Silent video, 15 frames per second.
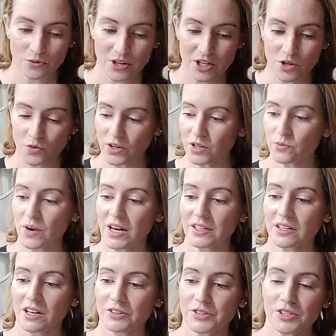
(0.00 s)
Renewing
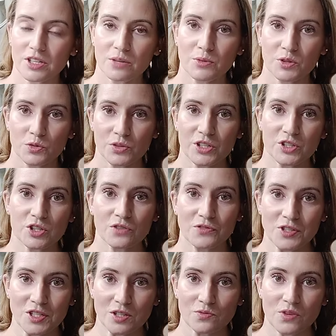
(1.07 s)
Retinol Serum or the
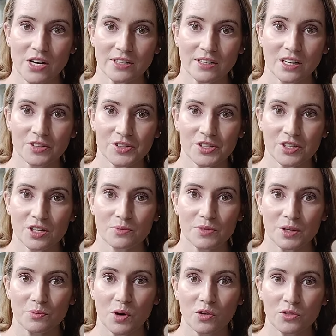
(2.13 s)
Resurfacing Retinol Serum,
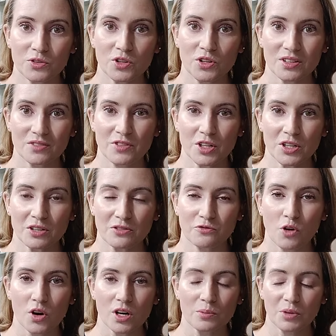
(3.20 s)
they're both good and very
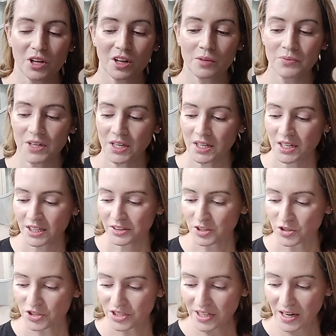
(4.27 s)
affordable.
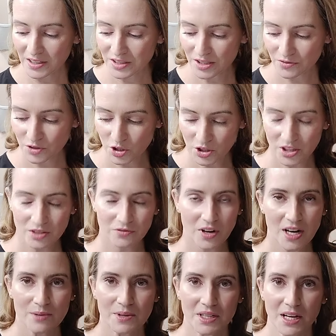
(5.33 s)
There's tons of good
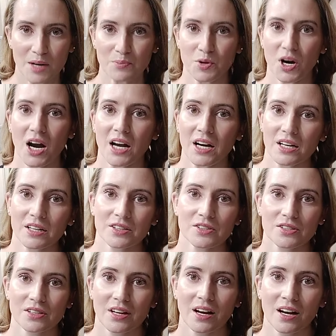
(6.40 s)
vitamin A products.
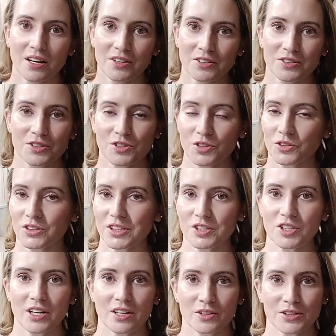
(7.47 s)
Uh, you can certainly
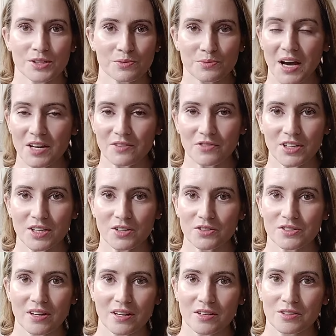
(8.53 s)
check out some of my
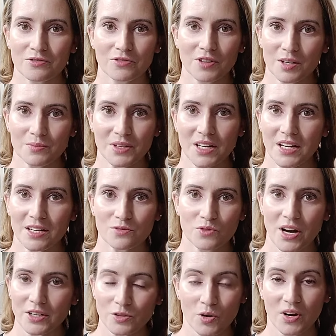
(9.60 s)
videos on vitamin A and
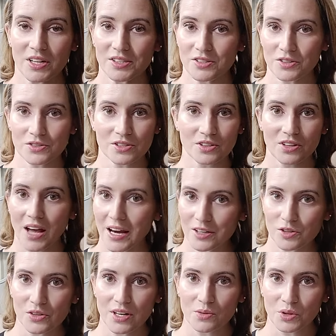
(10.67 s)
retinoids. There's a lot of
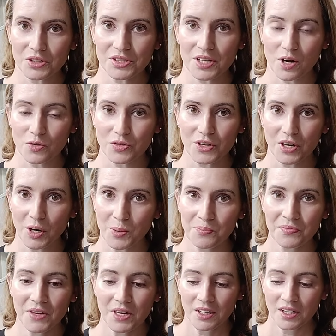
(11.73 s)
great ones out there.
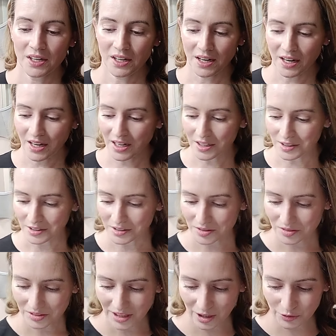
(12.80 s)
Uh,
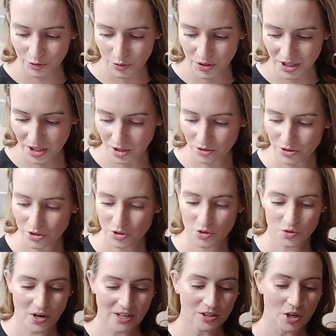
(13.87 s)
Altreno's
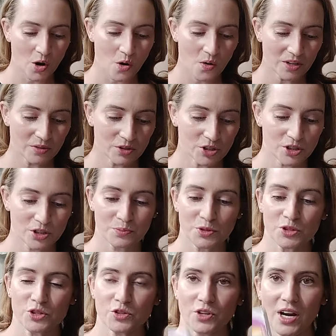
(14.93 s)
tretinoin, which is a
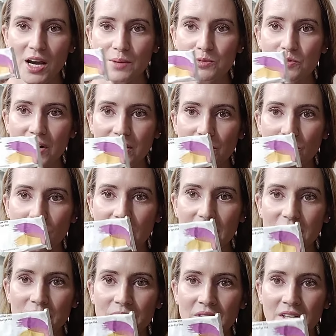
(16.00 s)
prescribed
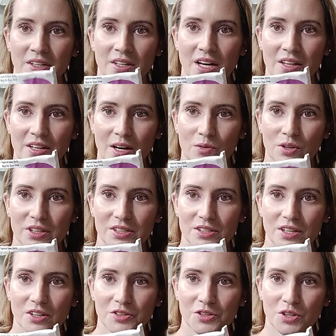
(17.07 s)
retinoid, and that one is
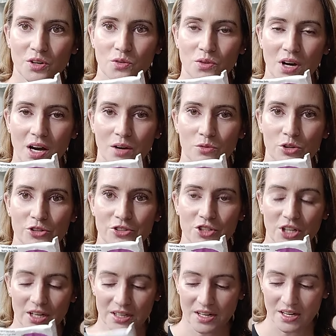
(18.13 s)
also uh, worth
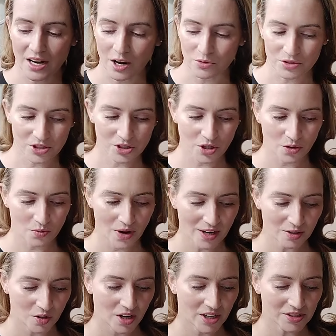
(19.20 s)
checking out. So
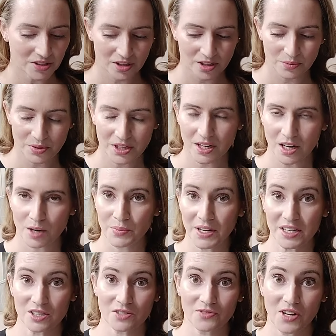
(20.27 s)
retinoids are going to be our
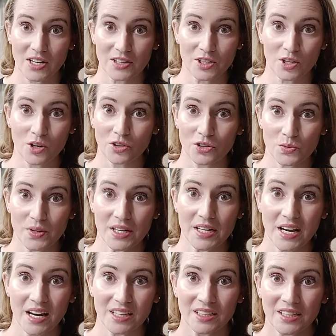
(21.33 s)
biggest friend the older we
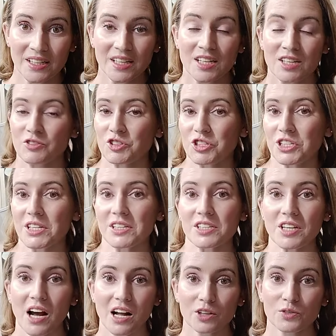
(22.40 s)
get, if your skin
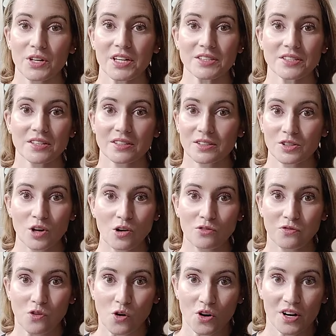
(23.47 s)
tolerates it, go
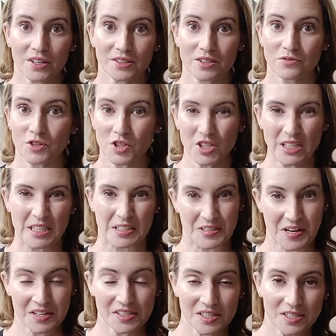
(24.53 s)
for it. If your skin
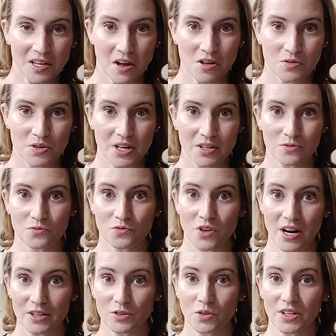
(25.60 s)
doesn't tolerate
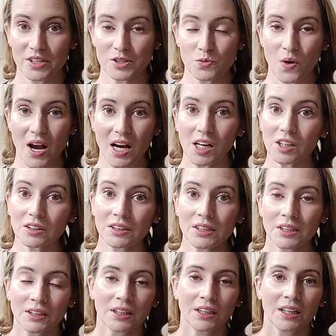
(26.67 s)
retinoids well,
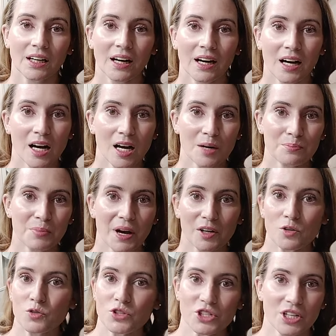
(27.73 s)
uh,
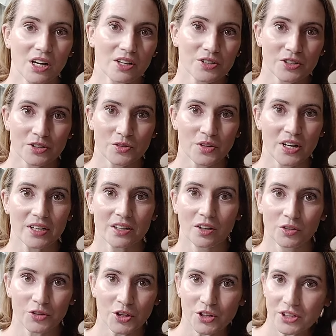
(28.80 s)
Bakuchiol is a great
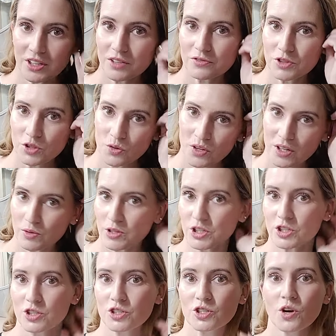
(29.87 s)
alternative to it, which
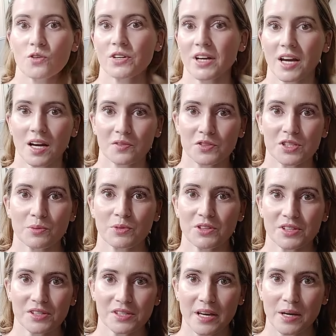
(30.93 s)
is shown to have some of the
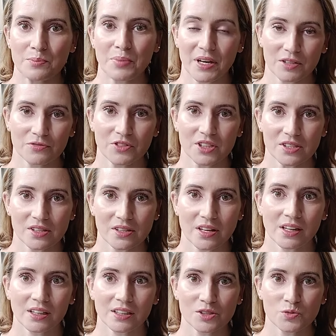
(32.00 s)
same benefits
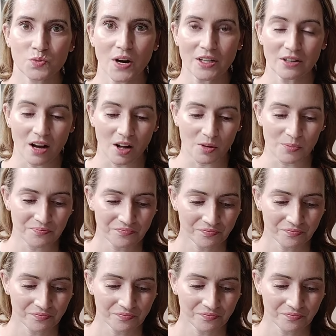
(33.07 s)
as retinol.